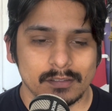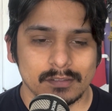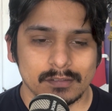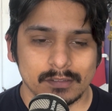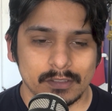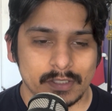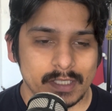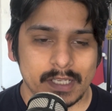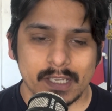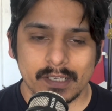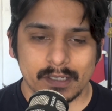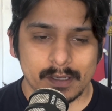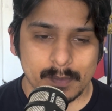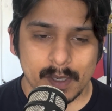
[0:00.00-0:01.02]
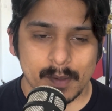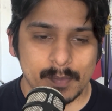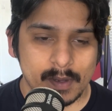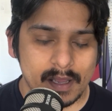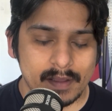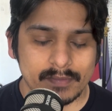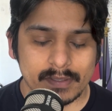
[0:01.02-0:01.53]
you can hit him up.
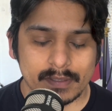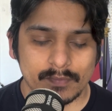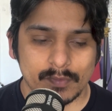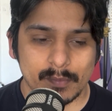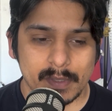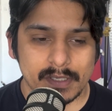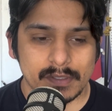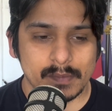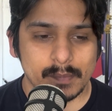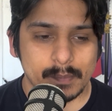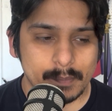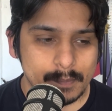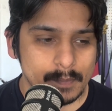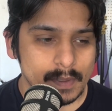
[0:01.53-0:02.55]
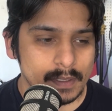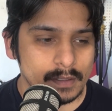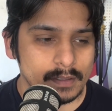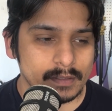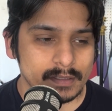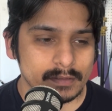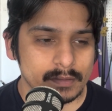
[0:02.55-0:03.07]
I'll have his information
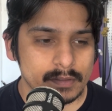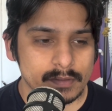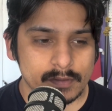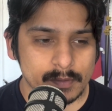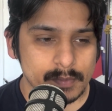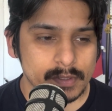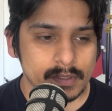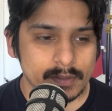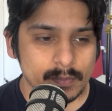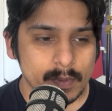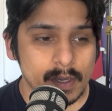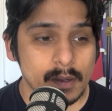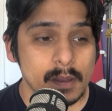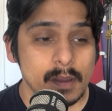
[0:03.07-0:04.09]
in the description as well.